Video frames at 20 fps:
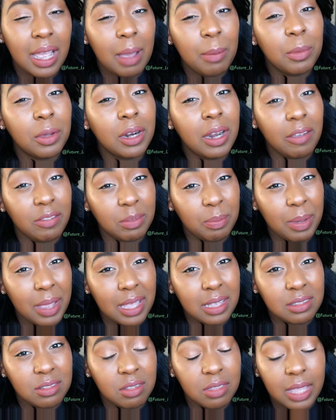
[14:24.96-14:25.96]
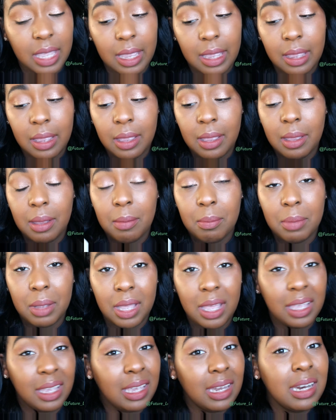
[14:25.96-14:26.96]
I'm gonna have to pass on that.
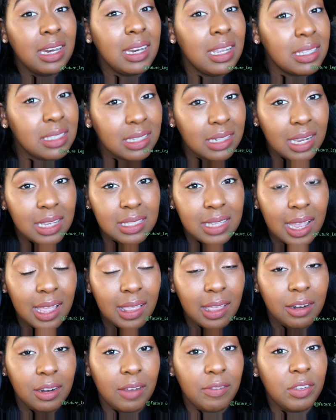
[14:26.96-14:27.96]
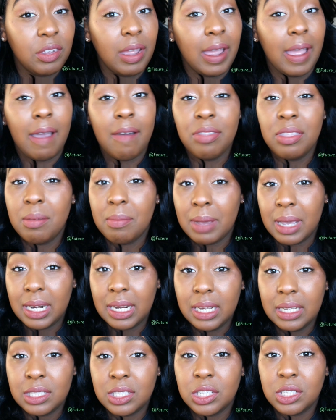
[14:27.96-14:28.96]
But again, it is a nice highlighter. If you have the
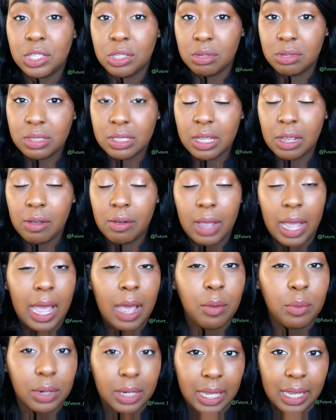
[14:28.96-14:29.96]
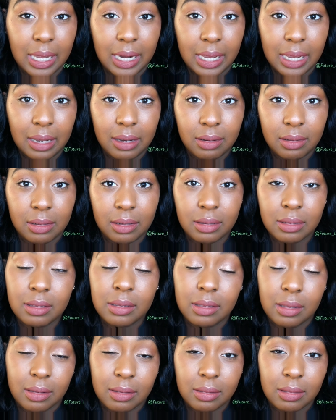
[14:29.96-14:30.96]
money to do so, I would get it.
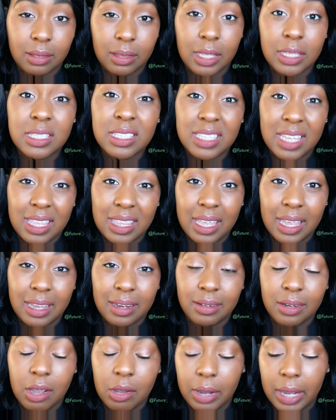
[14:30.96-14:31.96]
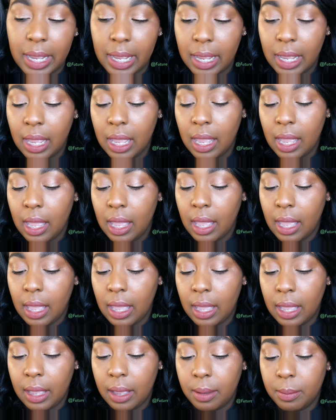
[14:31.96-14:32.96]
Let's say that, okay?
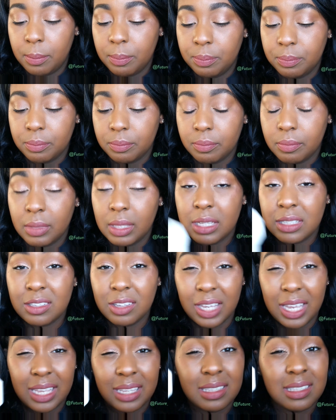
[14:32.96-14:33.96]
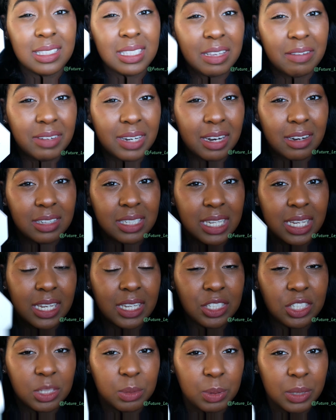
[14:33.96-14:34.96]
So again, 7 out of
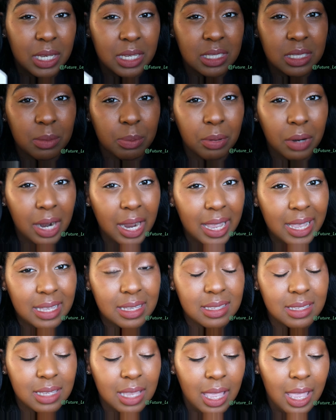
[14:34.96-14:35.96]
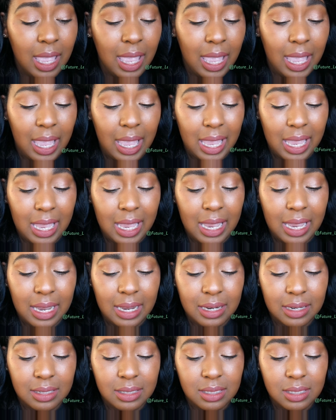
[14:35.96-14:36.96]
10 just because the price,
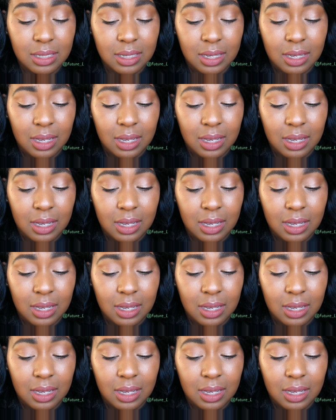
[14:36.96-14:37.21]
and